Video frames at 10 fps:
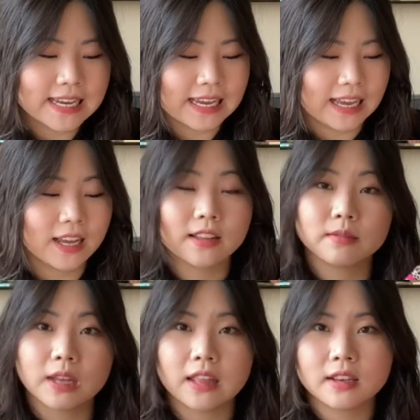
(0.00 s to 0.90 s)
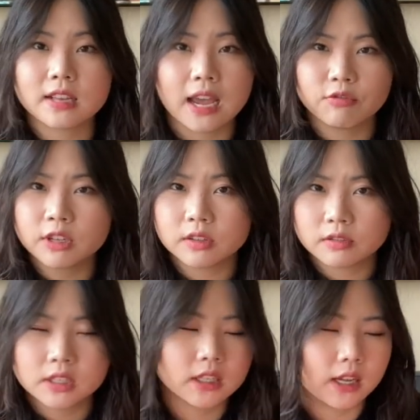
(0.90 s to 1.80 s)
I really,
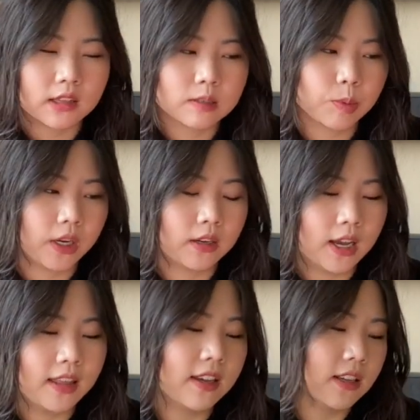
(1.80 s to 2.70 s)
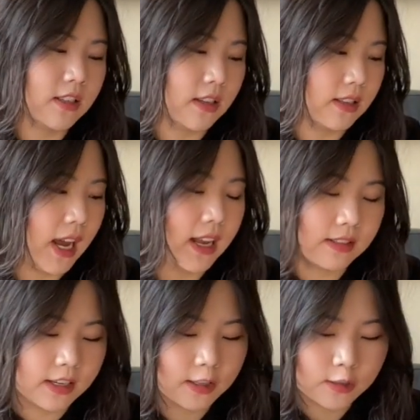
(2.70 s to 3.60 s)
really like this print. I think it's because it has
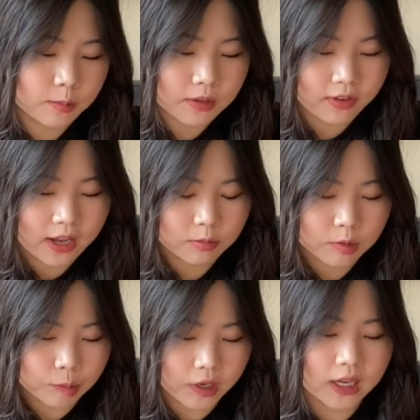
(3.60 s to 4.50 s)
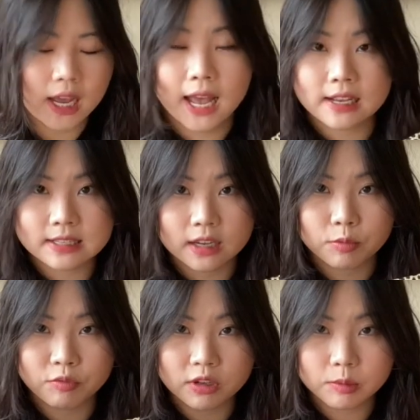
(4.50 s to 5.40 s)
like a little bit of animal print. It has like
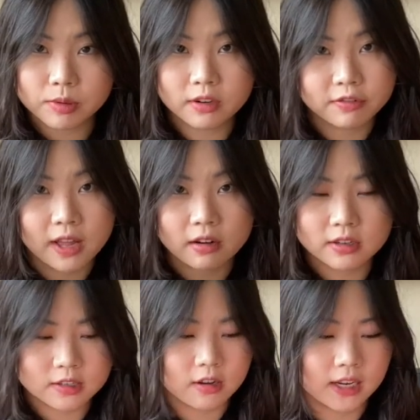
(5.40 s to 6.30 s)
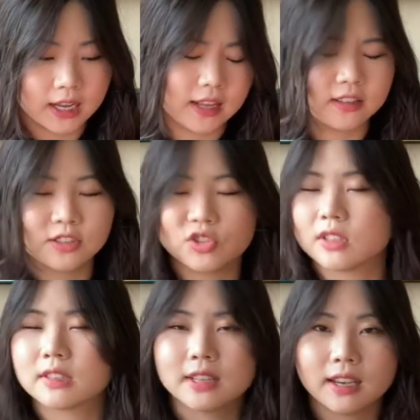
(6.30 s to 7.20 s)
really pretty flowers on it, and it's
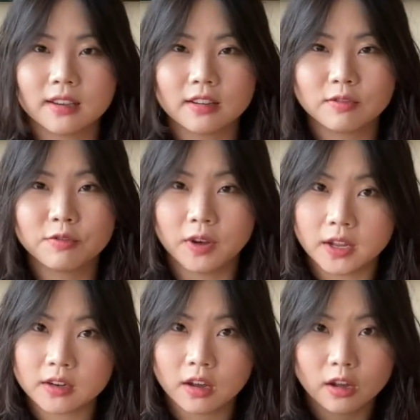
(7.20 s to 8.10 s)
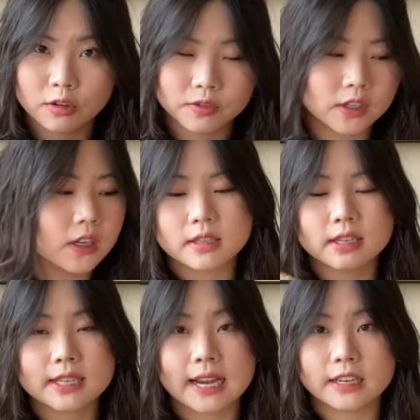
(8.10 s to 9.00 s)
just like fun all over.
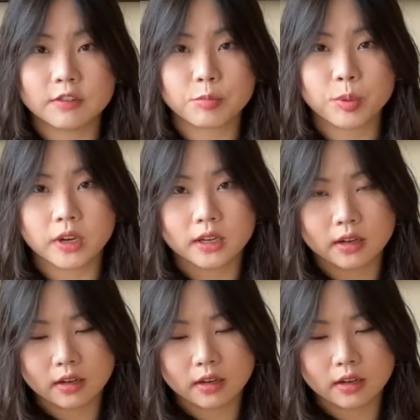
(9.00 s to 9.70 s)
This kind of print